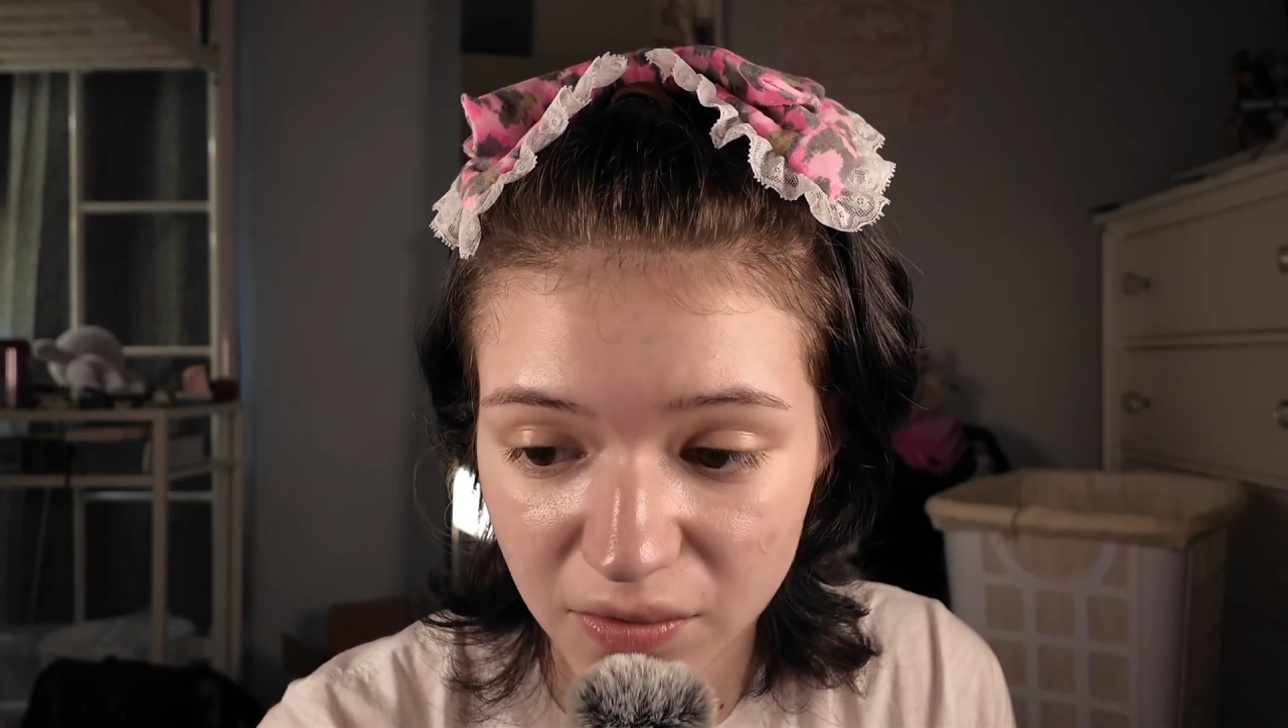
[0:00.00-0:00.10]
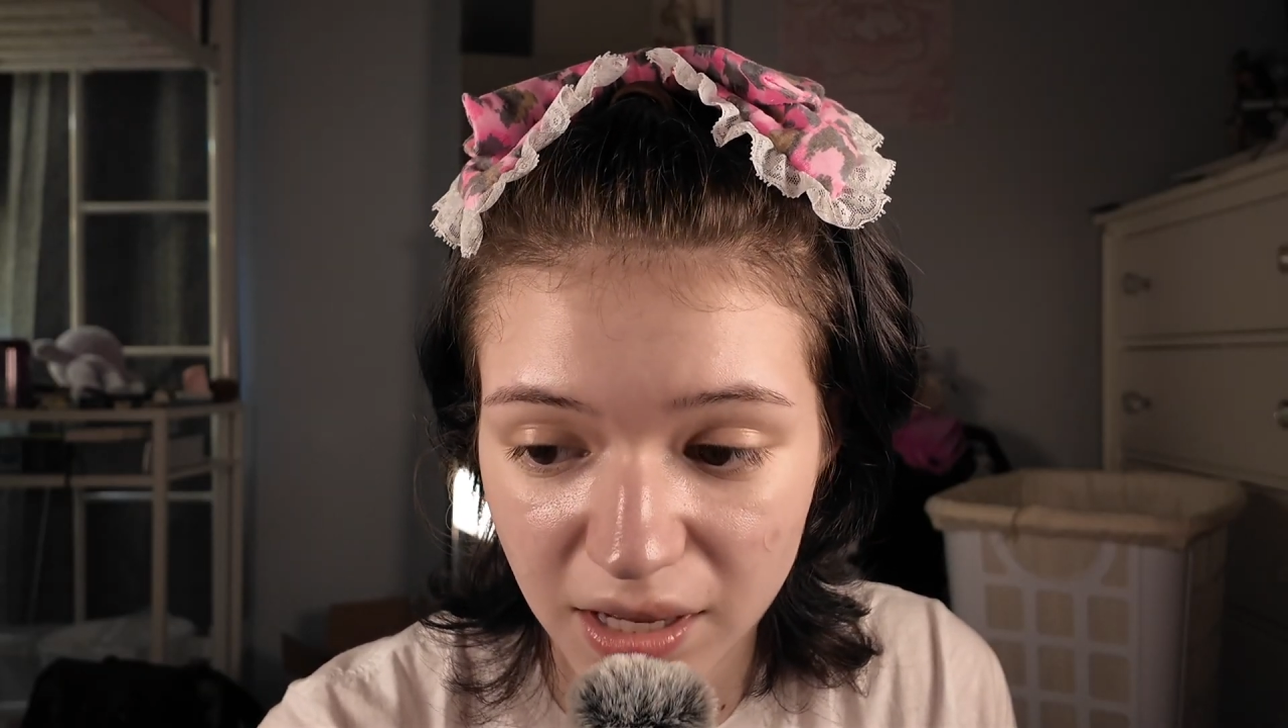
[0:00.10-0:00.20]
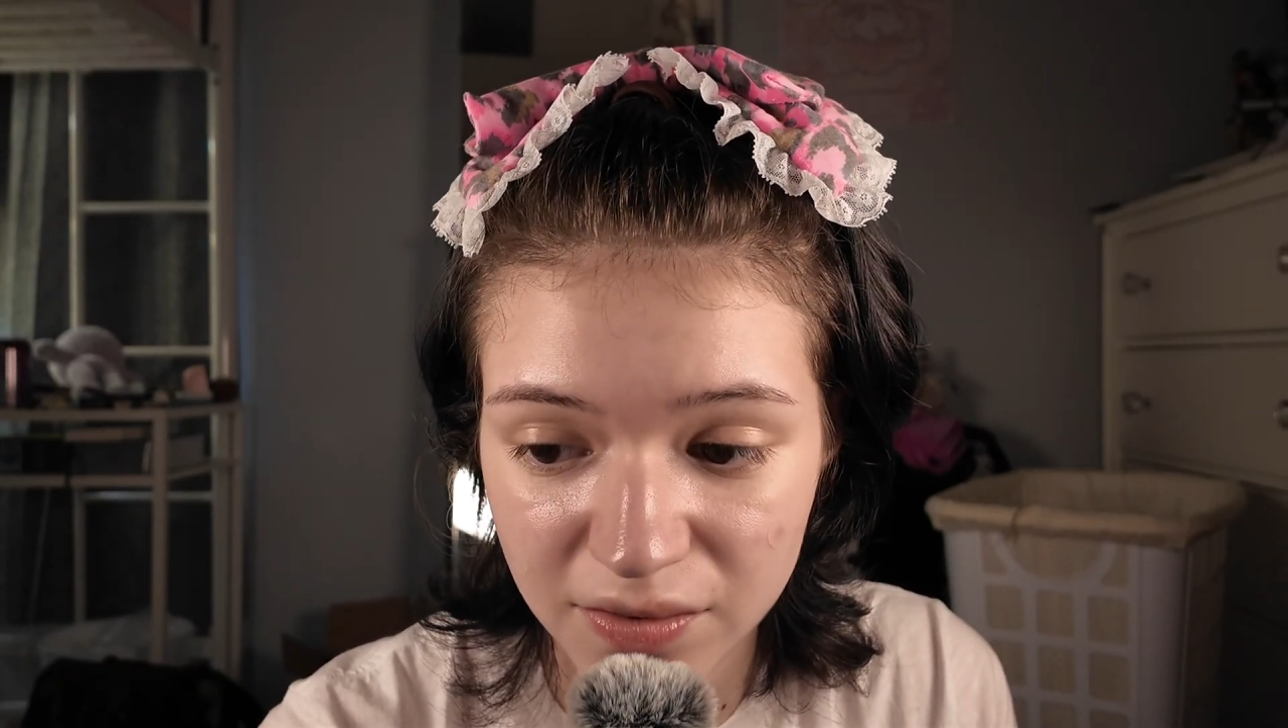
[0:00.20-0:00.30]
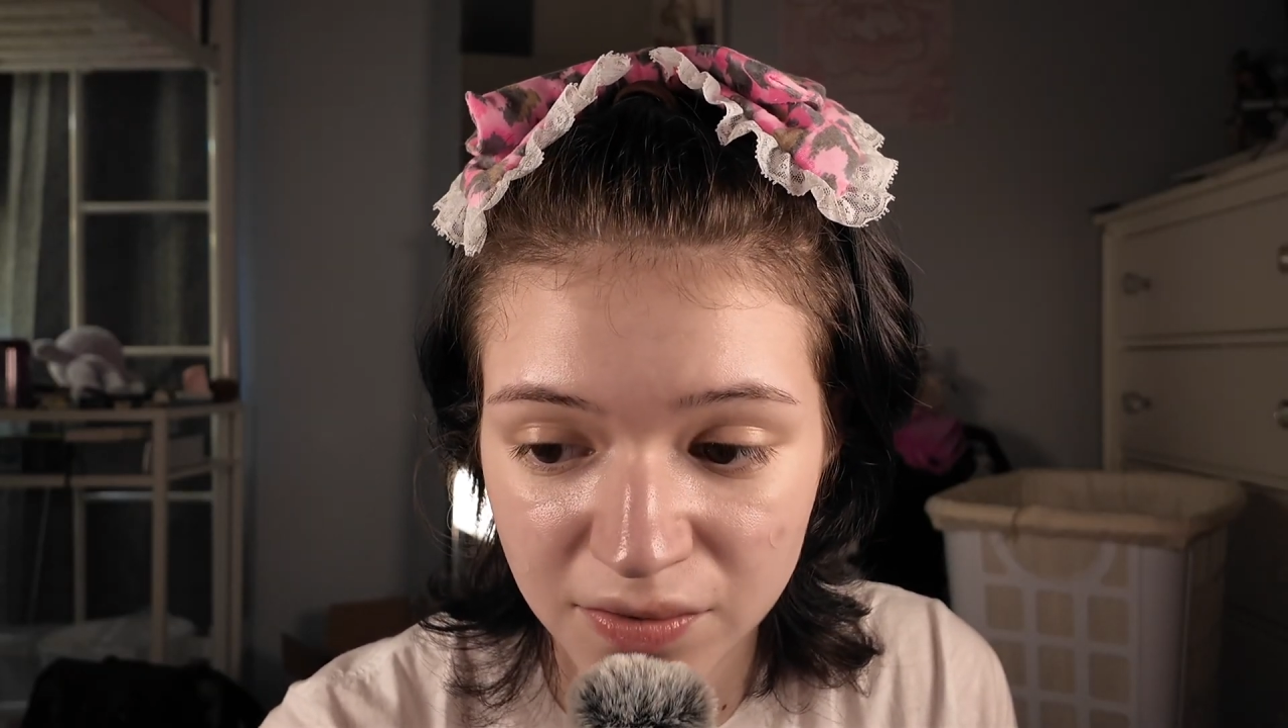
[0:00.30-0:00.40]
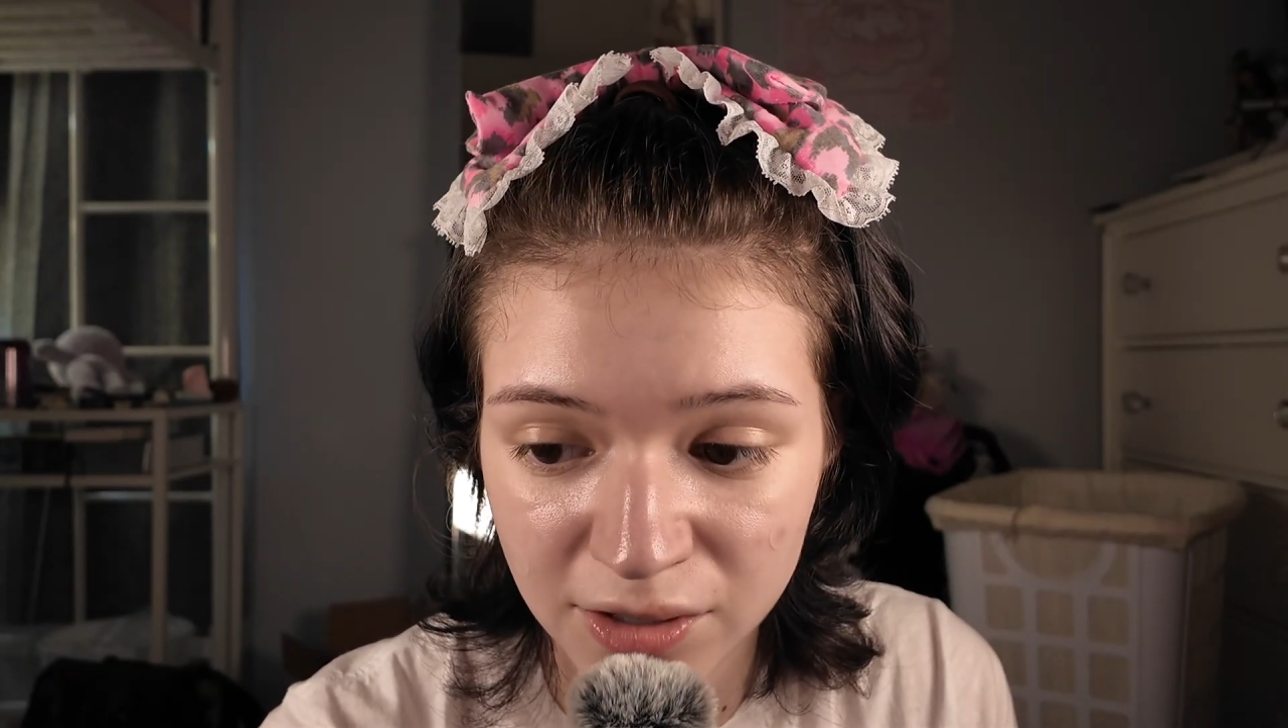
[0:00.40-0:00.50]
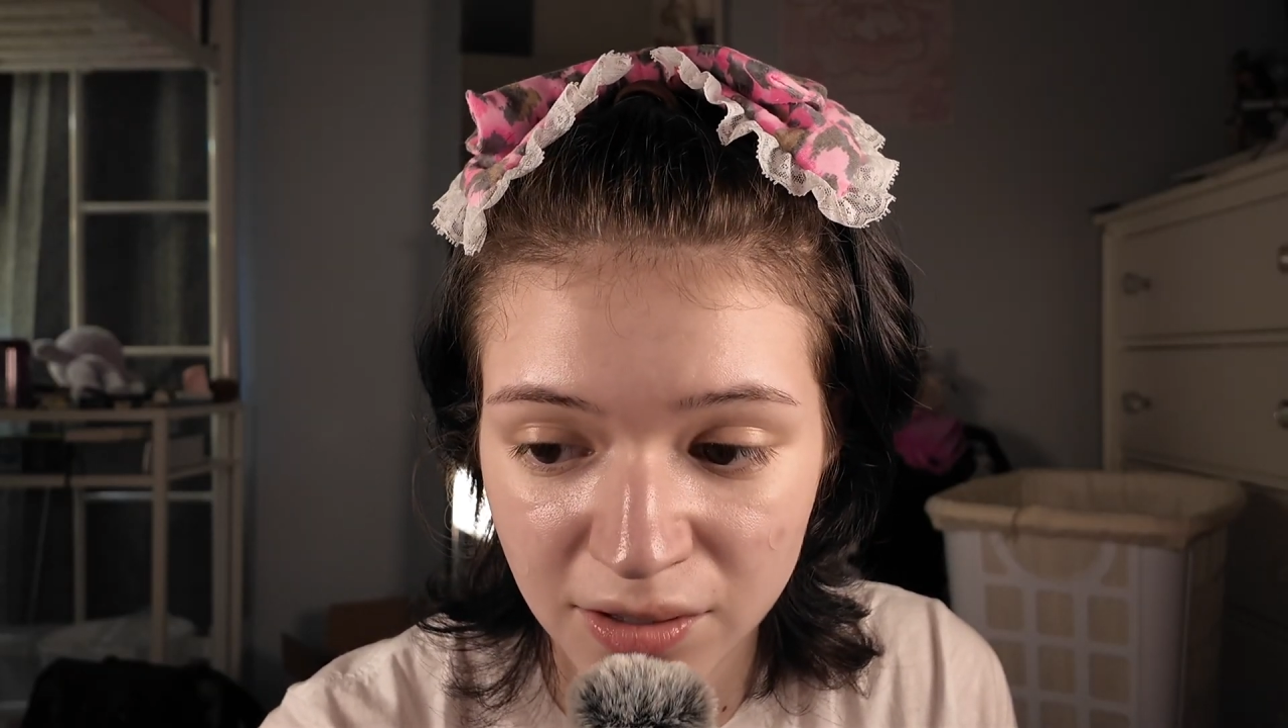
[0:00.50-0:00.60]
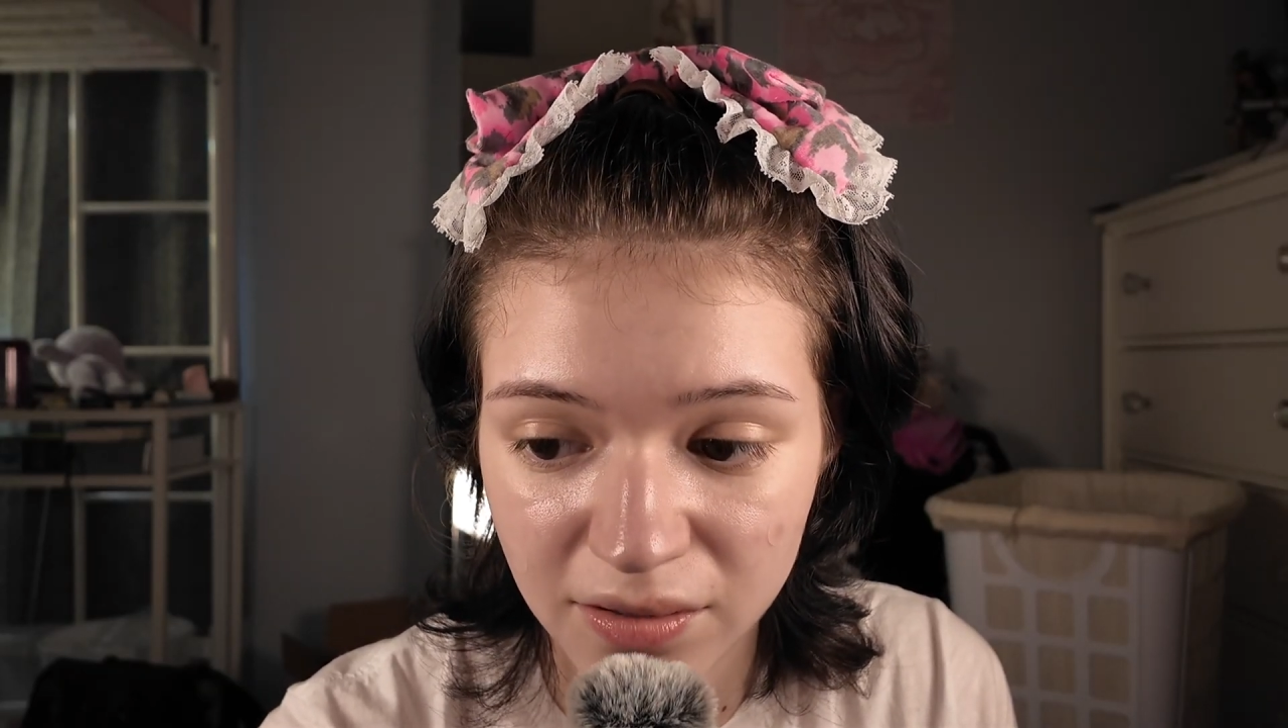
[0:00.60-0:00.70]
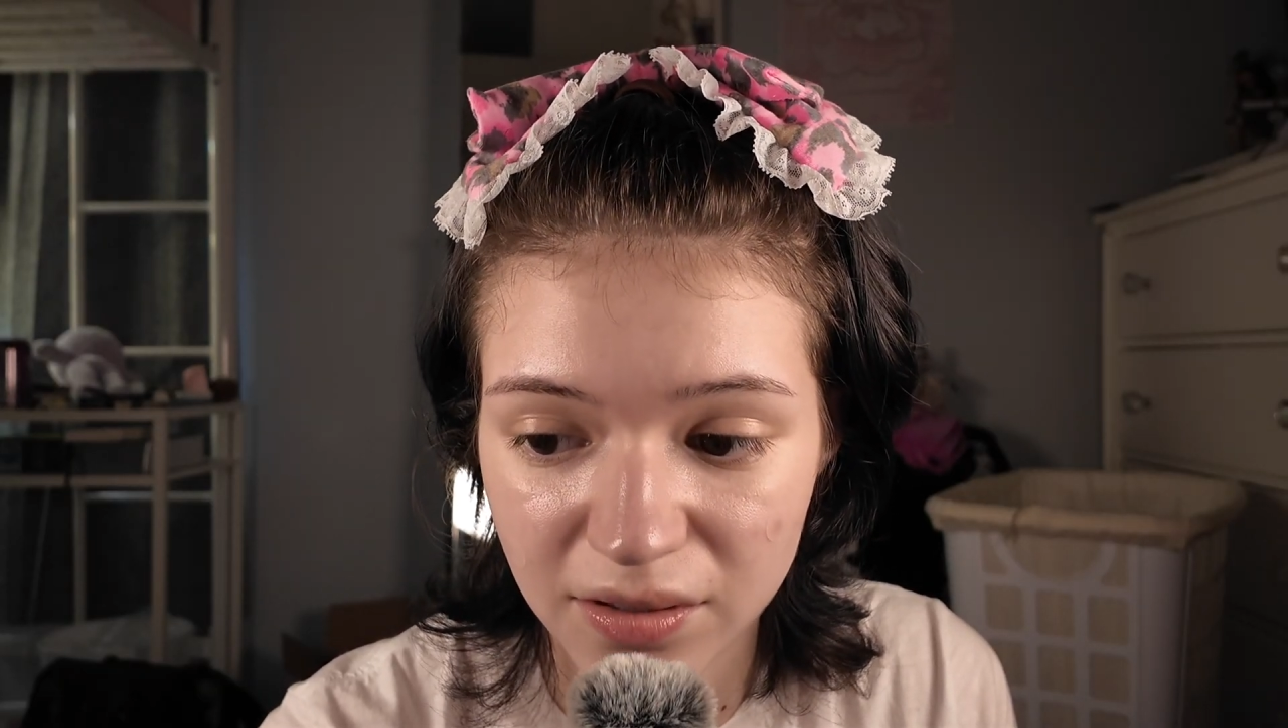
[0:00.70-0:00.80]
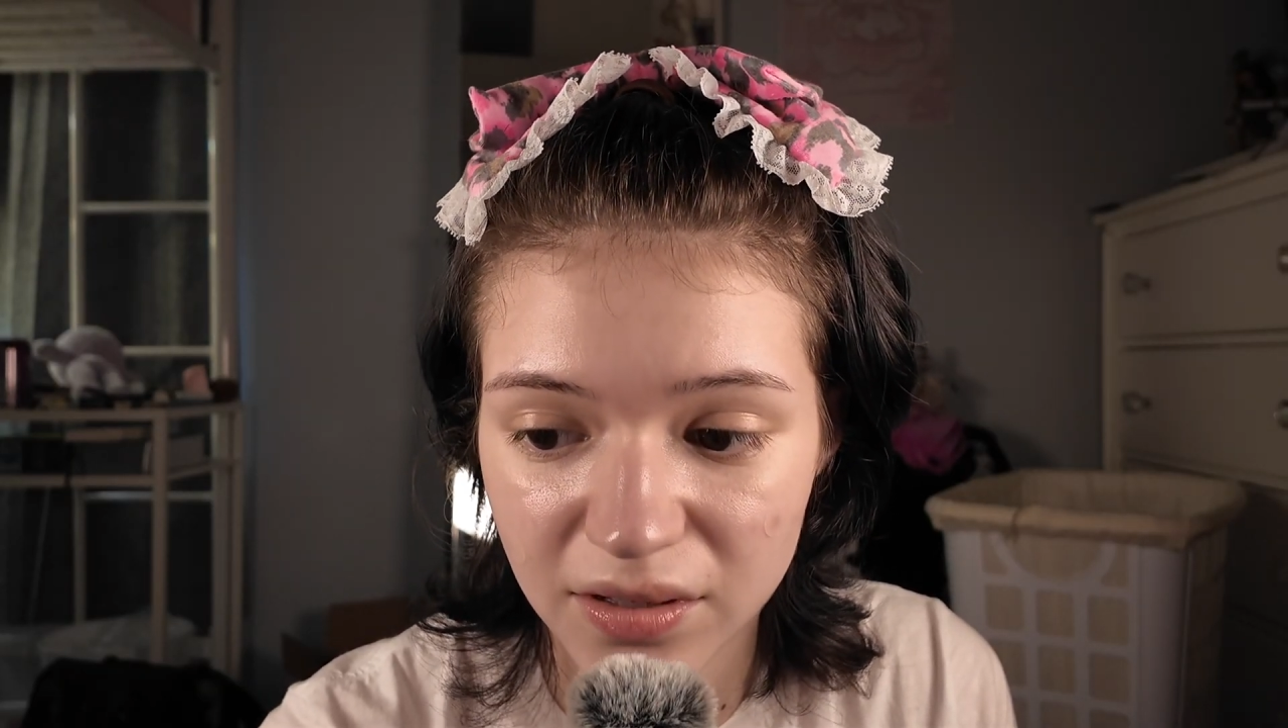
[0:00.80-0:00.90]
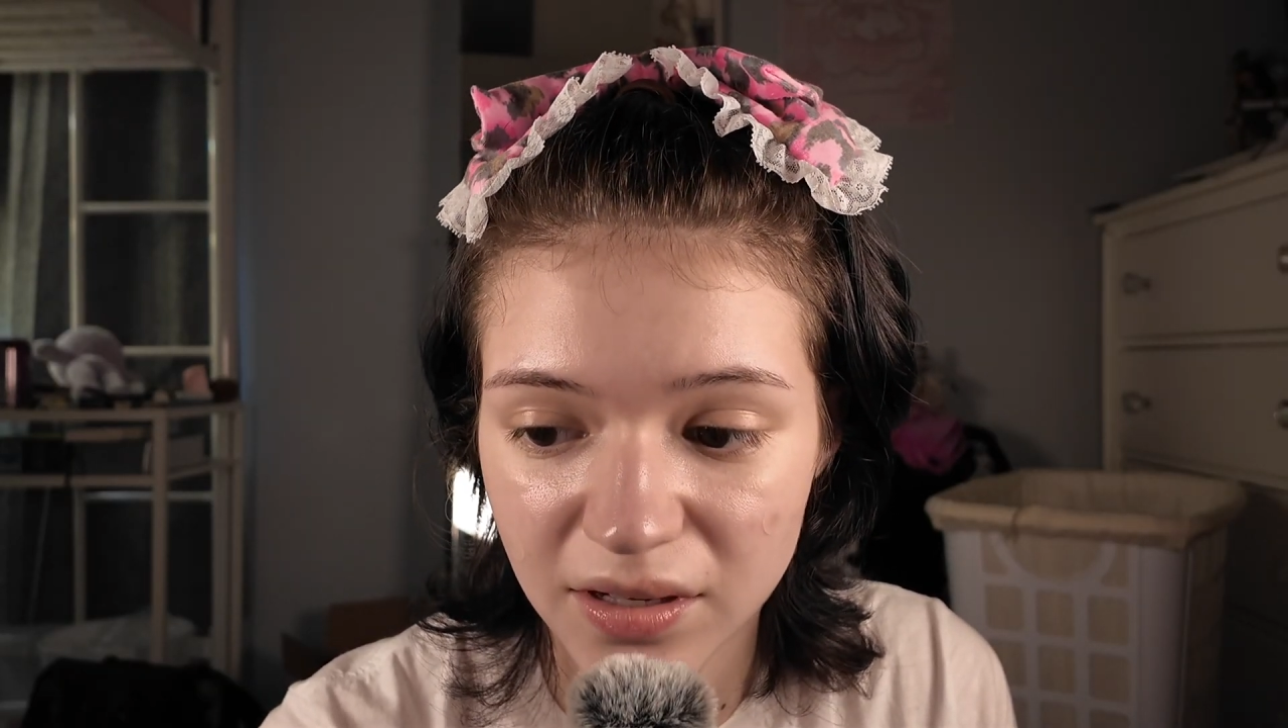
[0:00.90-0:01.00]
waves of
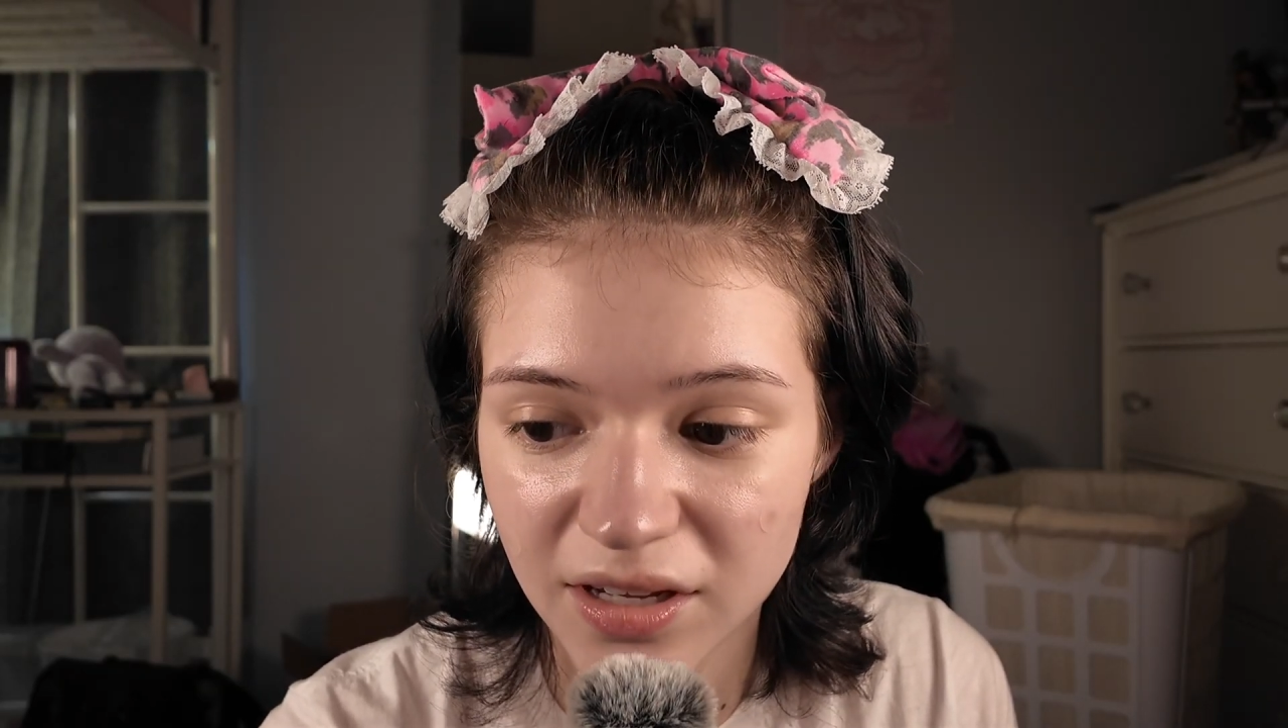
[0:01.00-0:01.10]
truth,